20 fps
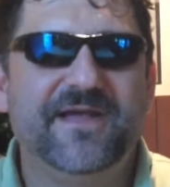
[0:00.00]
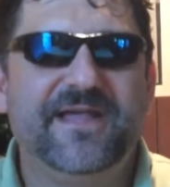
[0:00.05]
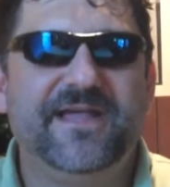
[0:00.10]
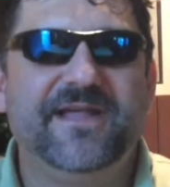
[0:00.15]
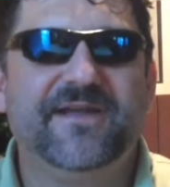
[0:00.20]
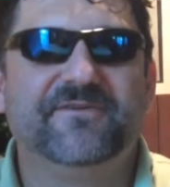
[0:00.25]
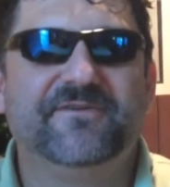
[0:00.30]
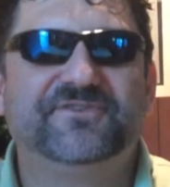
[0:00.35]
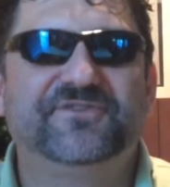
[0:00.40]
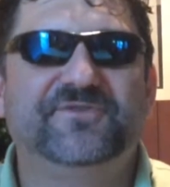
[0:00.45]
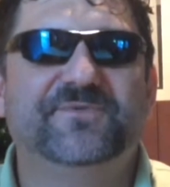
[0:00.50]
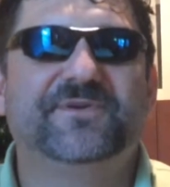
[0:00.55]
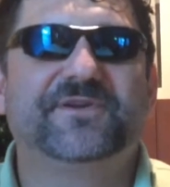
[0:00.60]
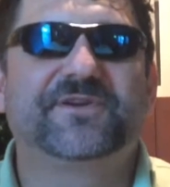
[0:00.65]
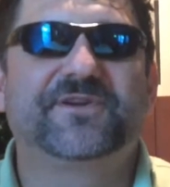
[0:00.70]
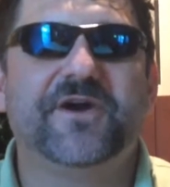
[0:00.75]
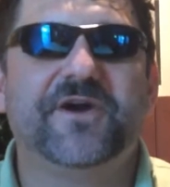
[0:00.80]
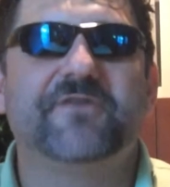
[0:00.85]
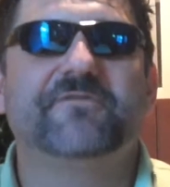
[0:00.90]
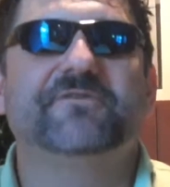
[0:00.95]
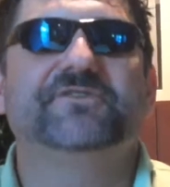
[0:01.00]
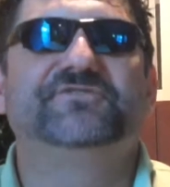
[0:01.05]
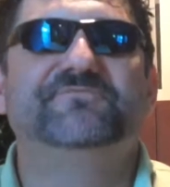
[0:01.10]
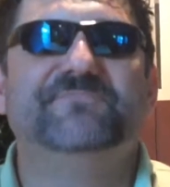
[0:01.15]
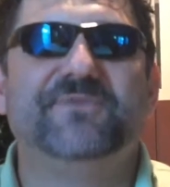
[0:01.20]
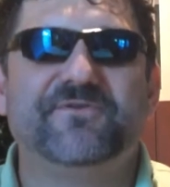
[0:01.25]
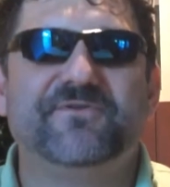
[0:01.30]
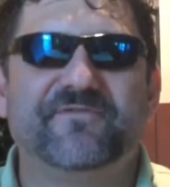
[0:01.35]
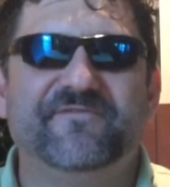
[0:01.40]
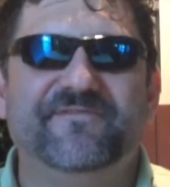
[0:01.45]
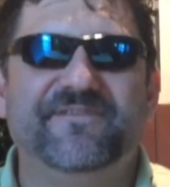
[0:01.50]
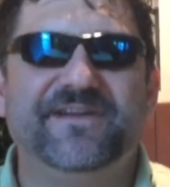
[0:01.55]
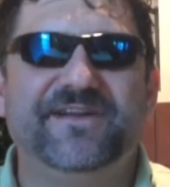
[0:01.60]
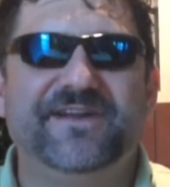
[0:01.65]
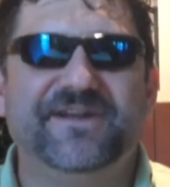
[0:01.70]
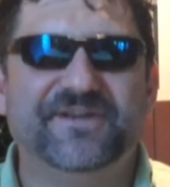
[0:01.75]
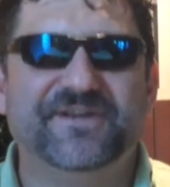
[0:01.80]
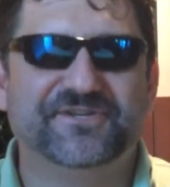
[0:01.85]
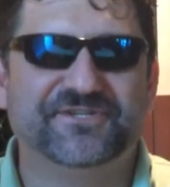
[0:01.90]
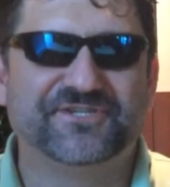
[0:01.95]
here to encourage,
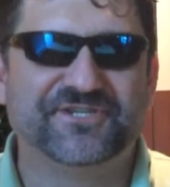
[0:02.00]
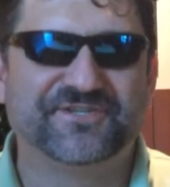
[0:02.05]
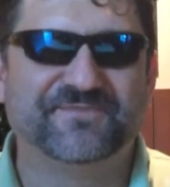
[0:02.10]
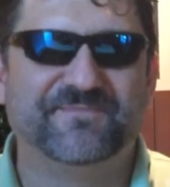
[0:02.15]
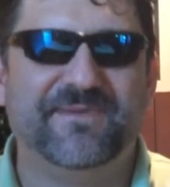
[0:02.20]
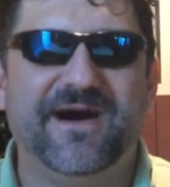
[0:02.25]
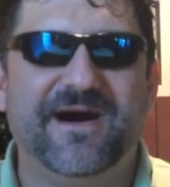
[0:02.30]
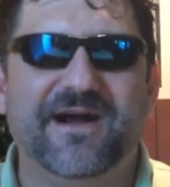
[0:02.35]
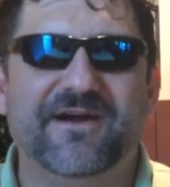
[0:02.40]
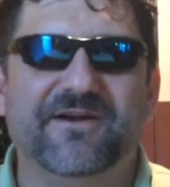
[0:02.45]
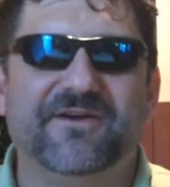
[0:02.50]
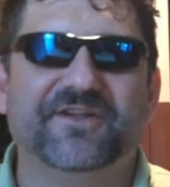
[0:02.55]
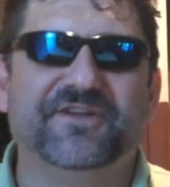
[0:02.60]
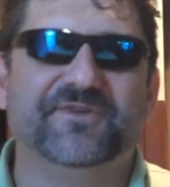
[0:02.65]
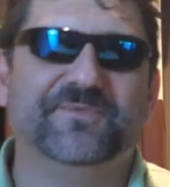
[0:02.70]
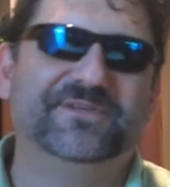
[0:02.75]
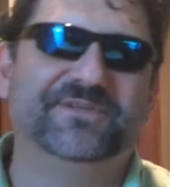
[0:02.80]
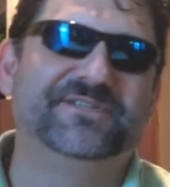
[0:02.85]
motivate, and inspire you.